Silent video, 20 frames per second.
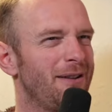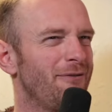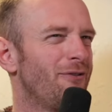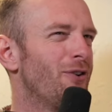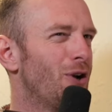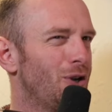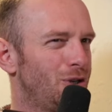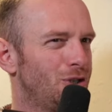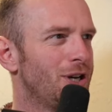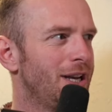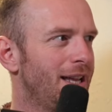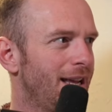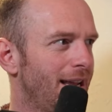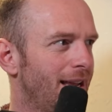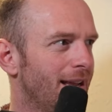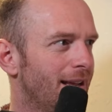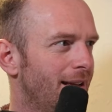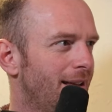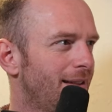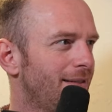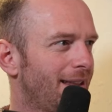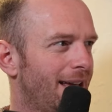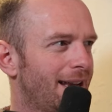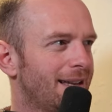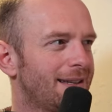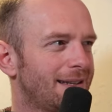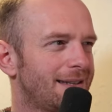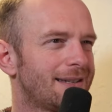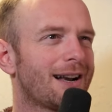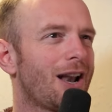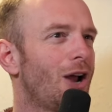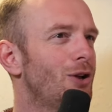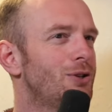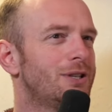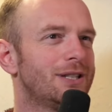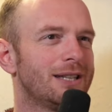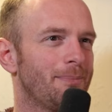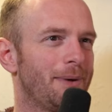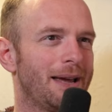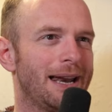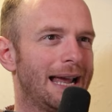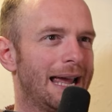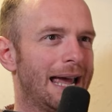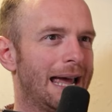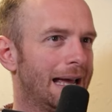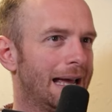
virtually. That's as close as I'm going to get.